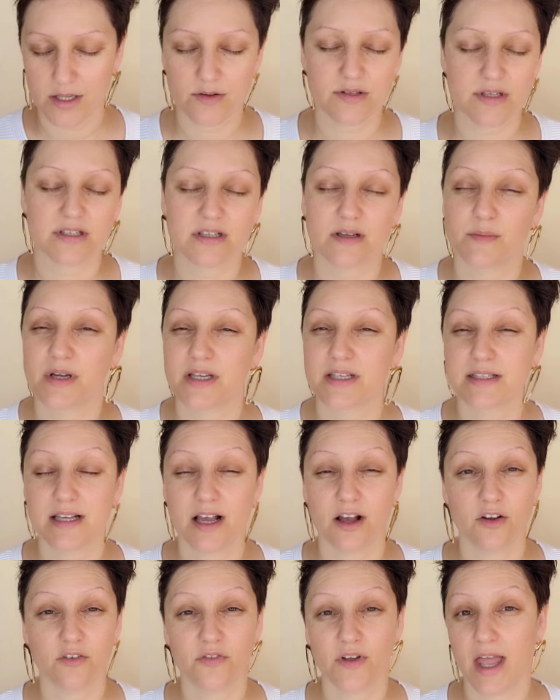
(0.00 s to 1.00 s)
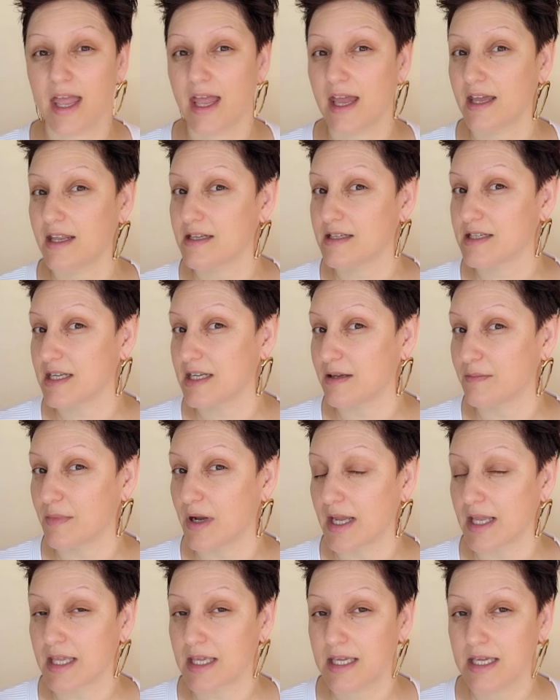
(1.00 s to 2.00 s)
I use this on myself and in
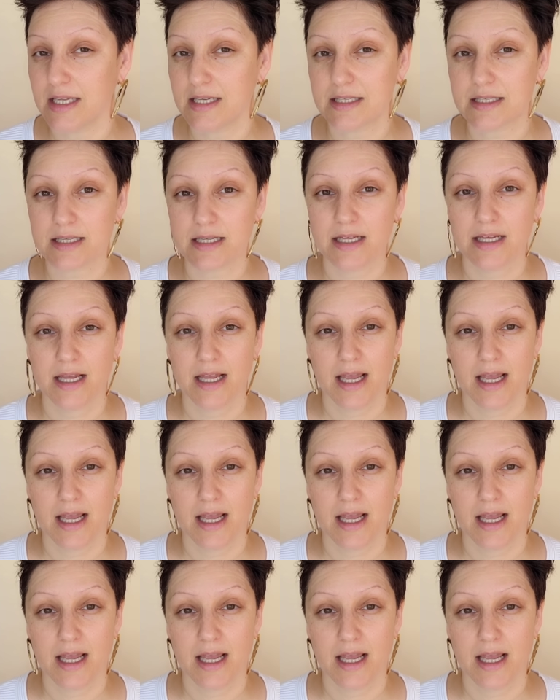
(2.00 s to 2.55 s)
my kit.